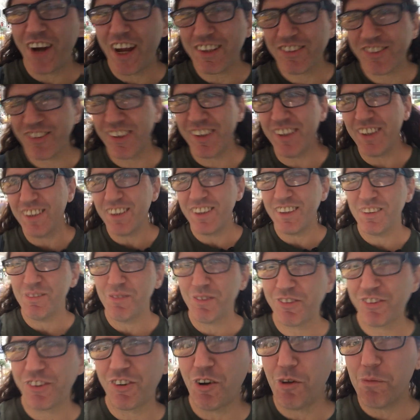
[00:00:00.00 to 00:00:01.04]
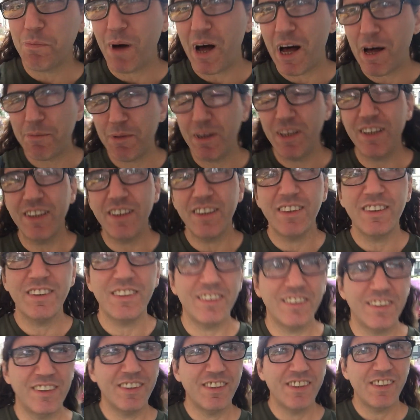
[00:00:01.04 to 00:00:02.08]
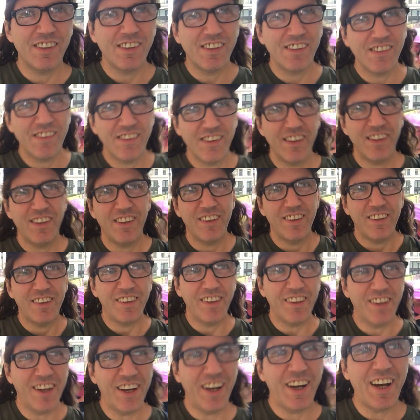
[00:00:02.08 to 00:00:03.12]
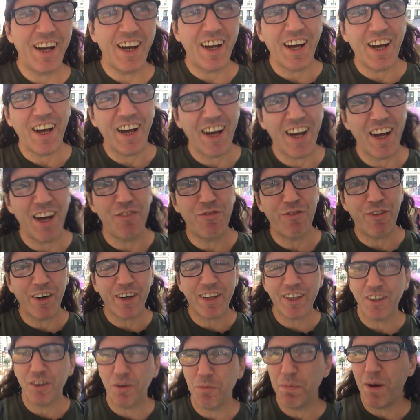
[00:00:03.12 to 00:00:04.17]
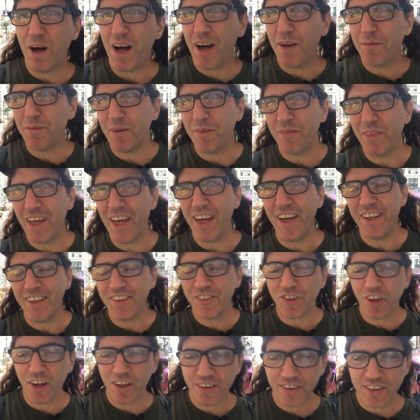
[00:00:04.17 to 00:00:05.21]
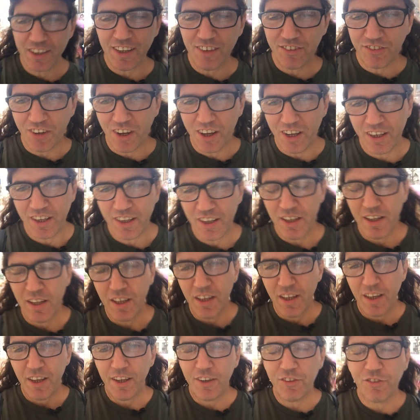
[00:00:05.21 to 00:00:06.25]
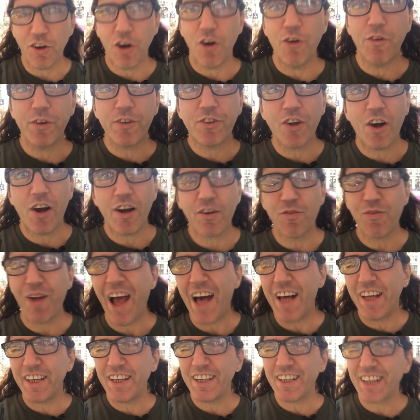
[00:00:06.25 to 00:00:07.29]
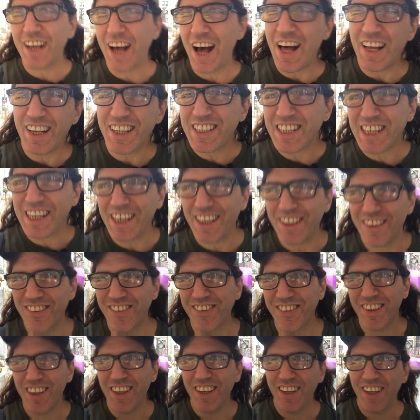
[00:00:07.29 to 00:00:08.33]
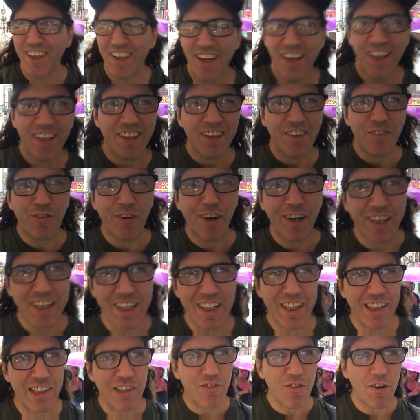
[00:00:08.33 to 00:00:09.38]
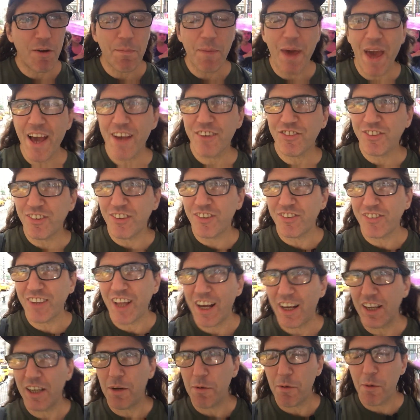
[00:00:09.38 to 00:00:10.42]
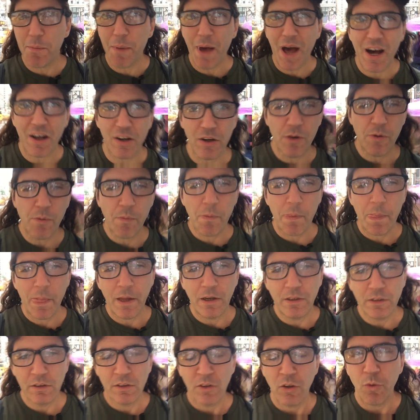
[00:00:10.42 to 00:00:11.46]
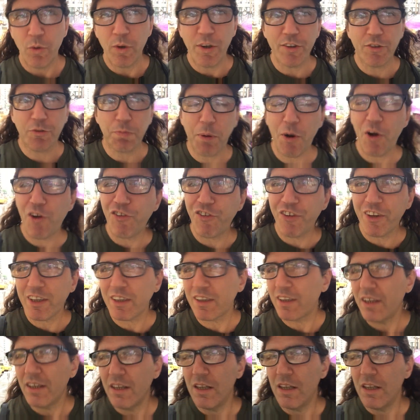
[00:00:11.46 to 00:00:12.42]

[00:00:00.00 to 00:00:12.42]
Excellent? Mr. Obama? Ah, fucking Obama, man. He's over rallying the college kids. Fucking ignorant masses, telling them about with his perfect